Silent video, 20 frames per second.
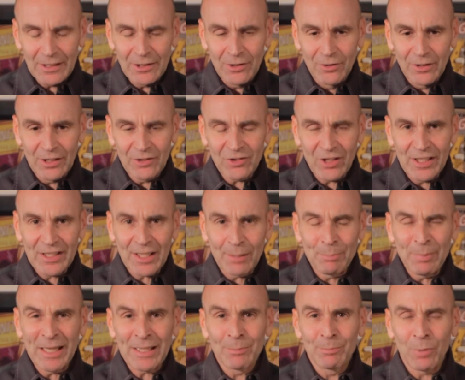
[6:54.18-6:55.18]
know, it's like a
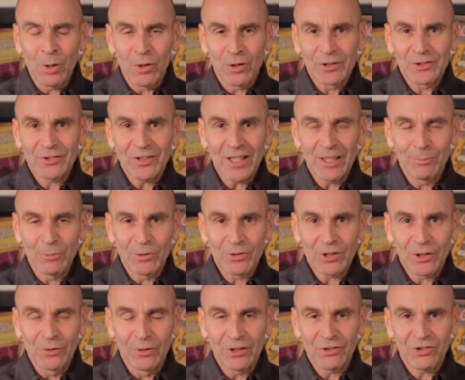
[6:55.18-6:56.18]
ping pong table.
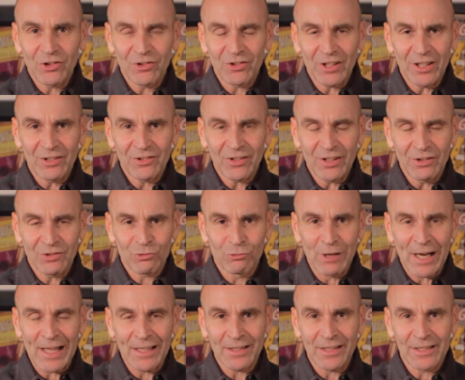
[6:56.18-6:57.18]
You know, it's just it's
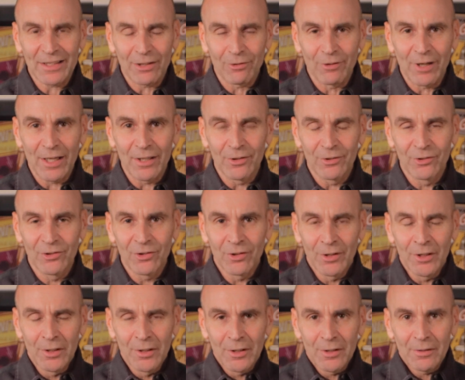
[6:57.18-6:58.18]
rattling around
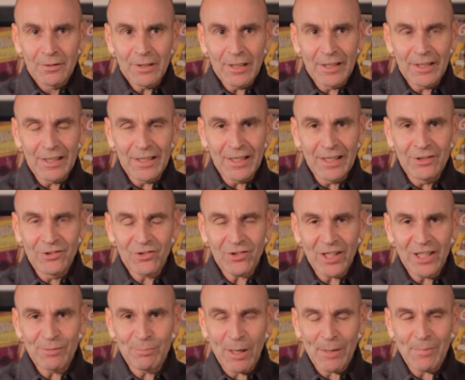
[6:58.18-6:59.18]

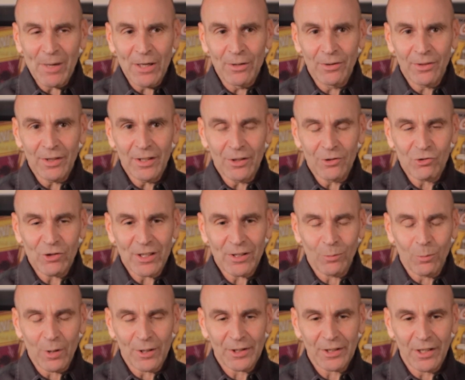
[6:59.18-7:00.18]
inside my mouth there, trying to
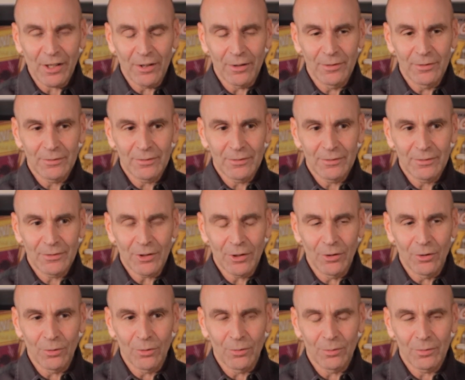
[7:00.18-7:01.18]
work out, you
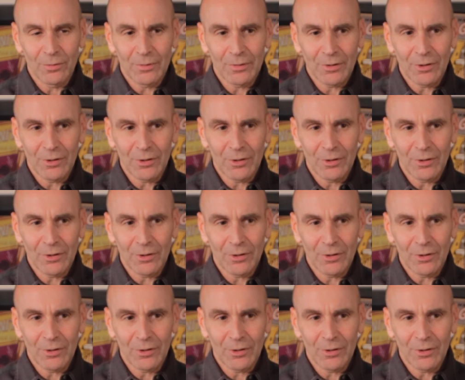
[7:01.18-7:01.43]
know,